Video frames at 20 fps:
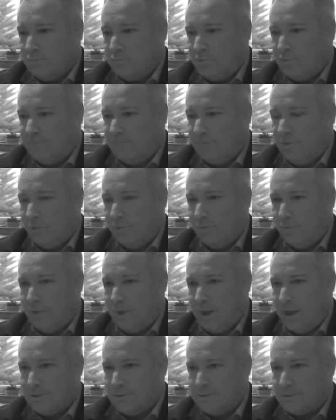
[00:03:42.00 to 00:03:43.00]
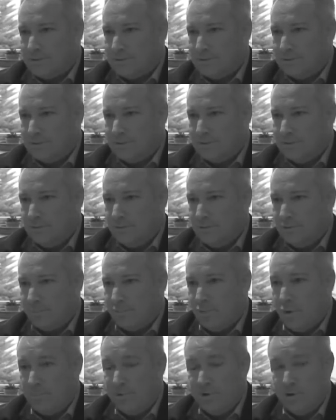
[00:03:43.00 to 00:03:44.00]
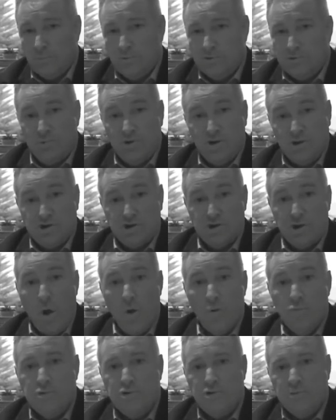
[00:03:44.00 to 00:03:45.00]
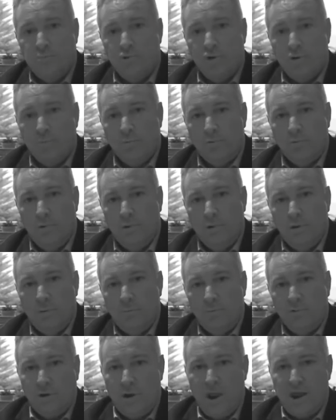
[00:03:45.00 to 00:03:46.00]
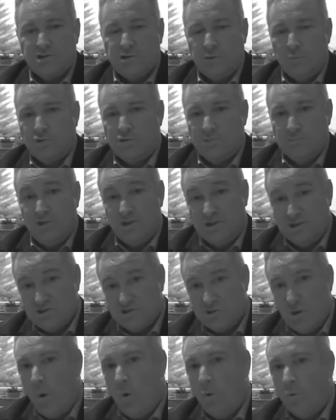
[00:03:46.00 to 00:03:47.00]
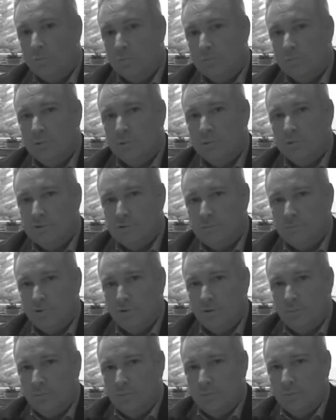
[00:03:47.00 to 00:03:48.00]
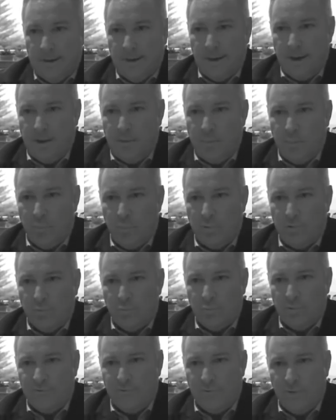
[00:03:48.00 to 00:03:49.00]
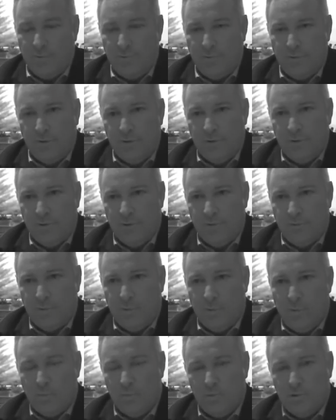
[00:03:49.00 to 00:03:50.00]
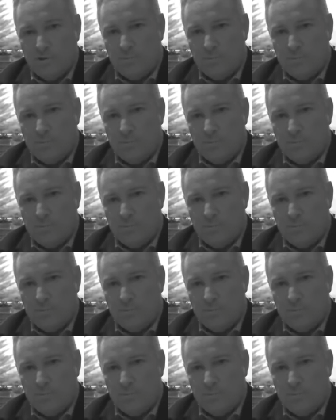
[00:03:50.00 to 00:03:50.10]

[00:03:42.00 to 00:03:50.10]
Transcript: we felt that the property was being shown to people, but it actually wasn't being sold to people. We felt that if we went with a